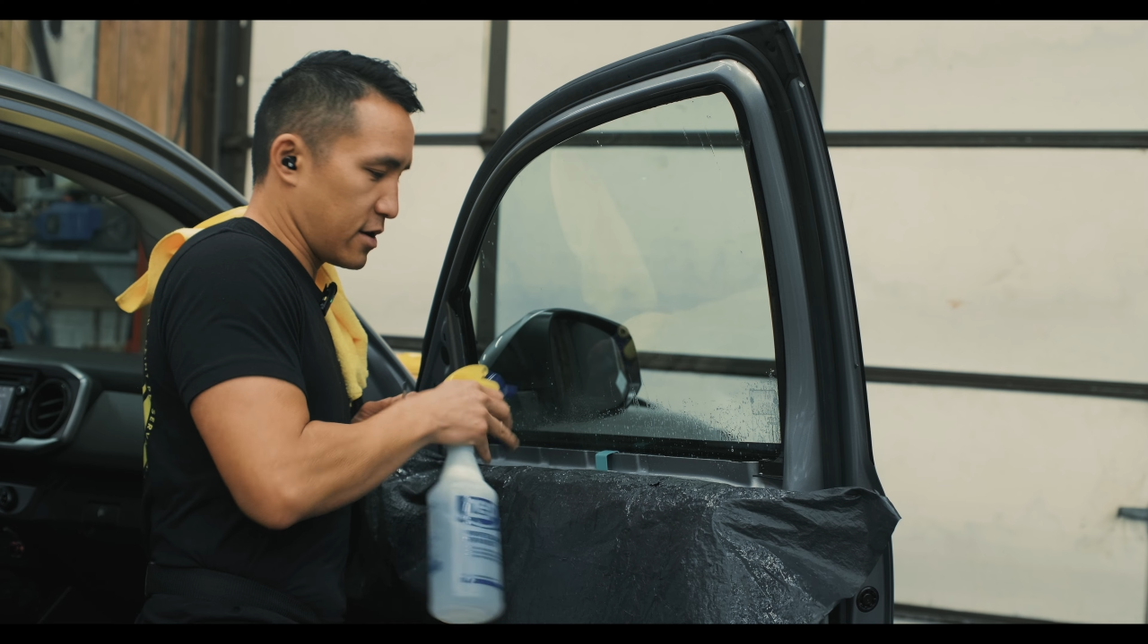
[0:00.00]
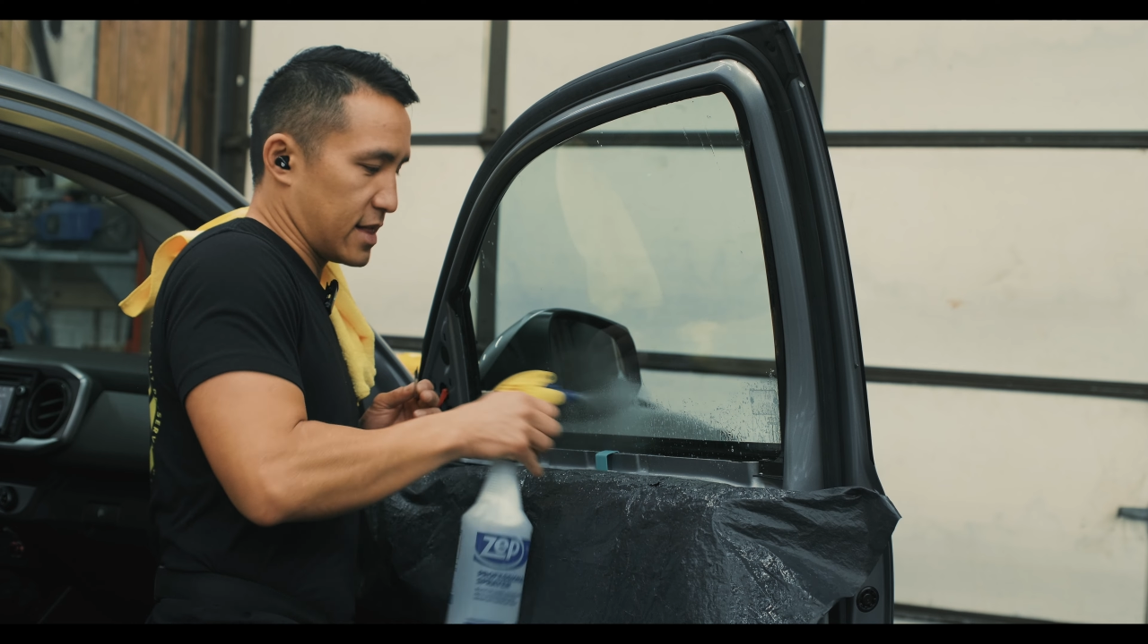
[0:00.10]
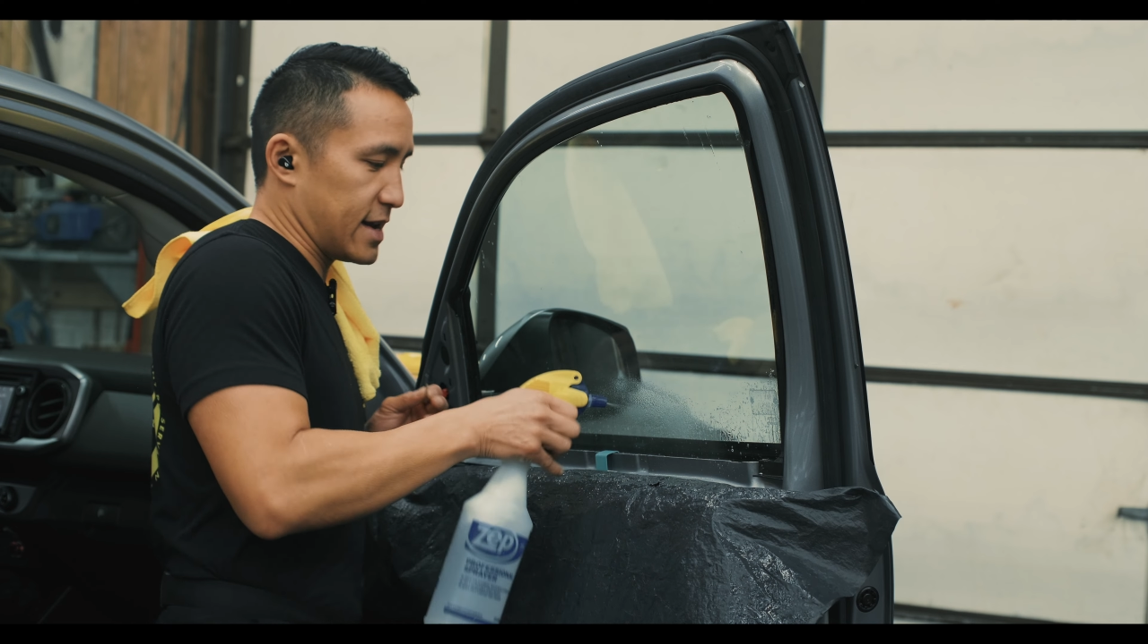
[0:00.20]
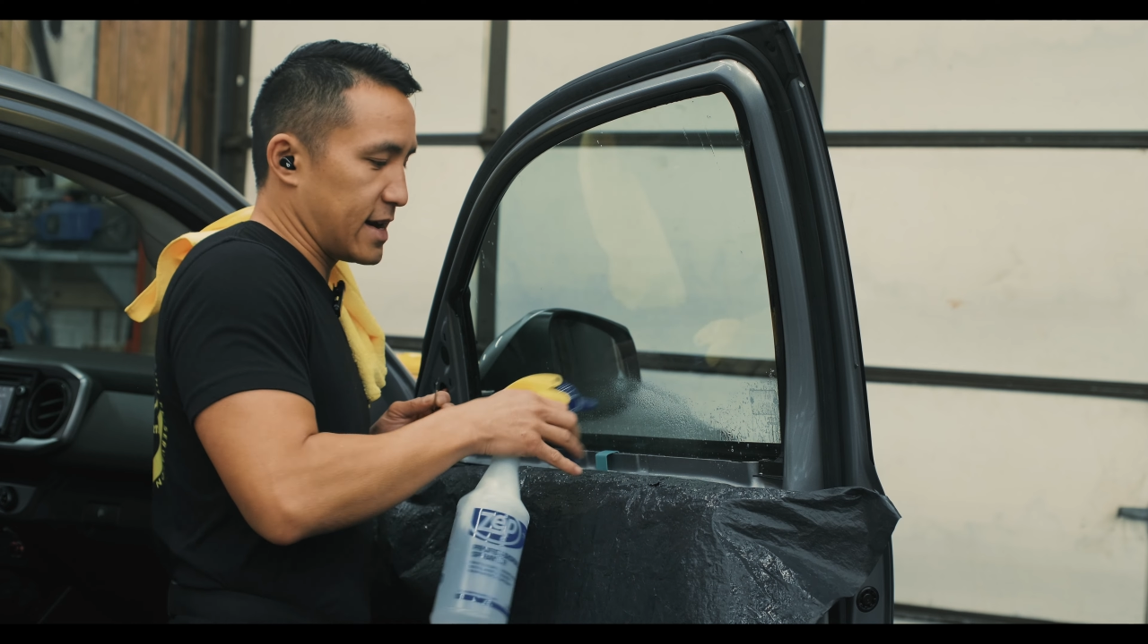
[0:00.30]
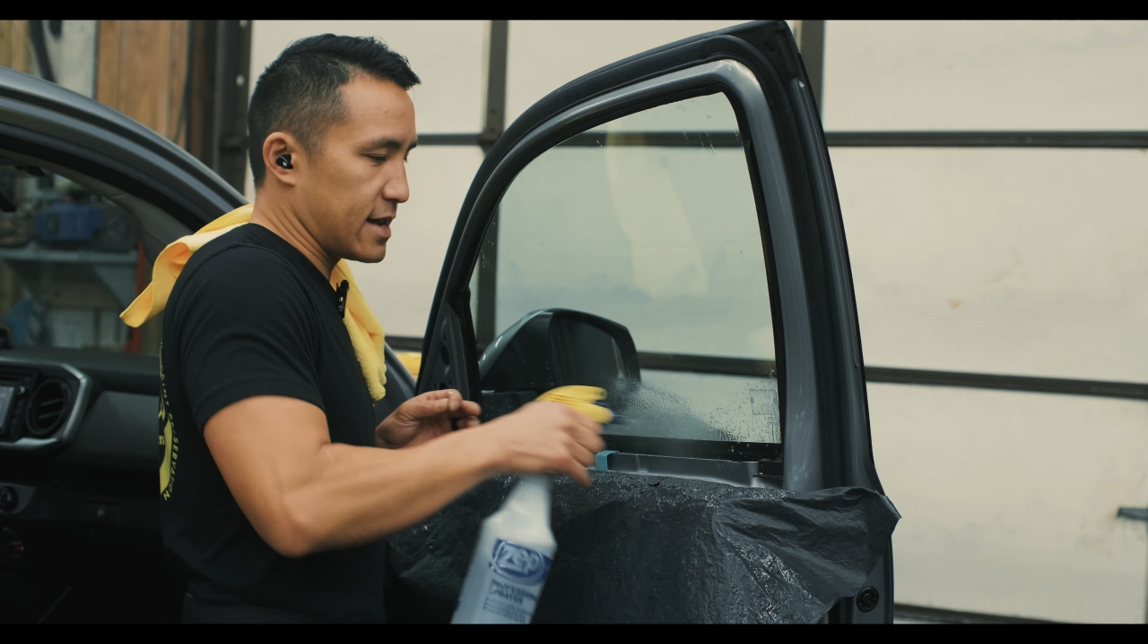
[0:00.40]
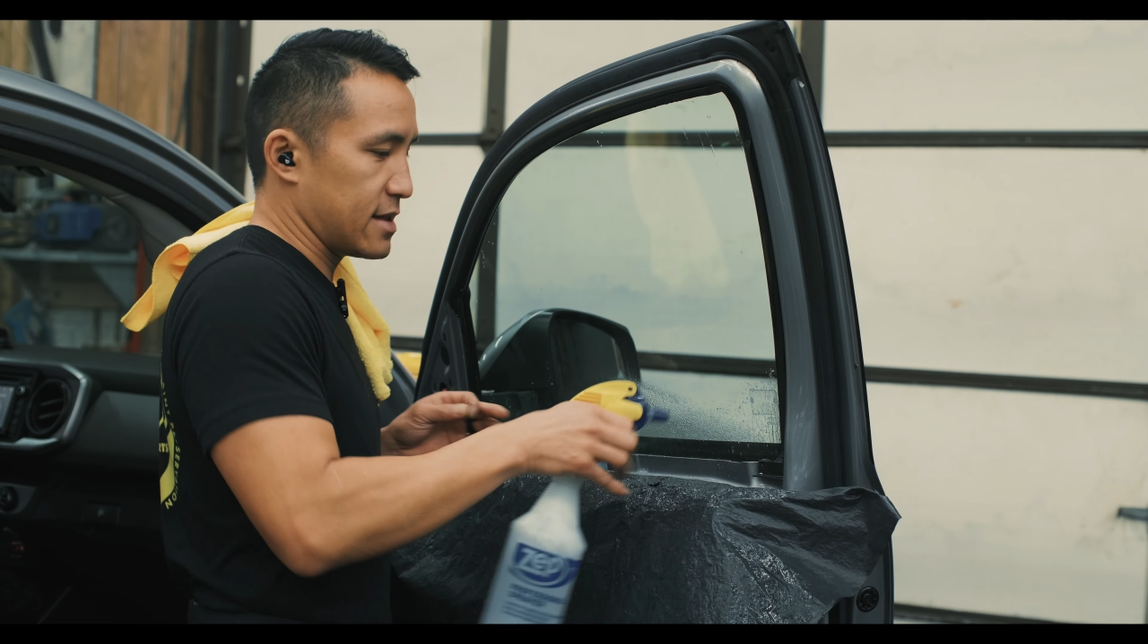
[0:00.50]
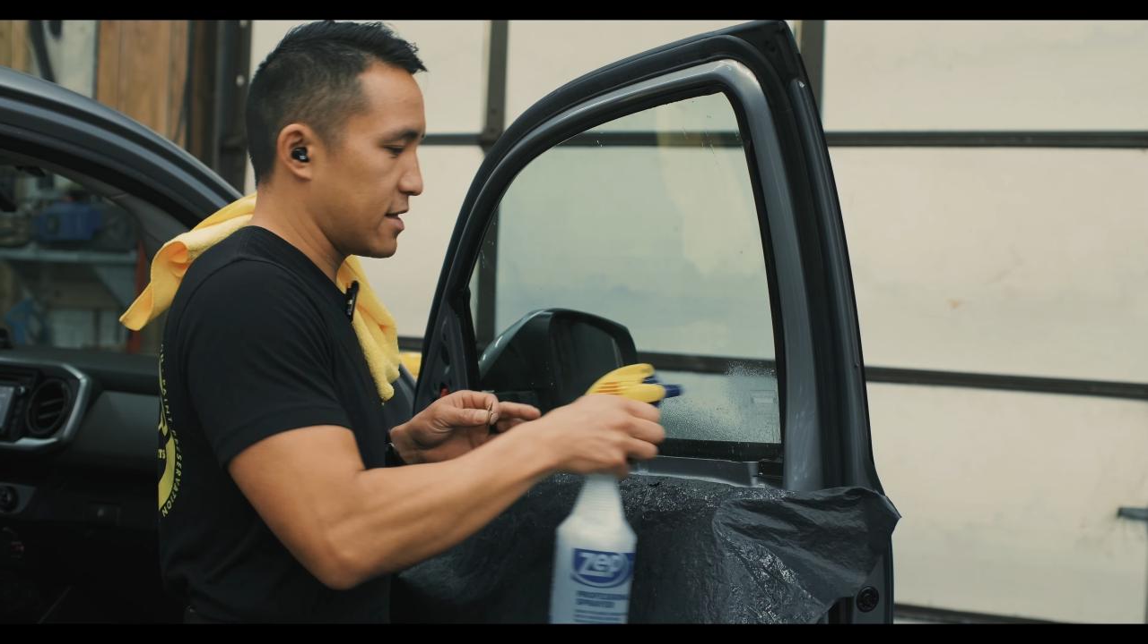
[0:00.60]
cleaning.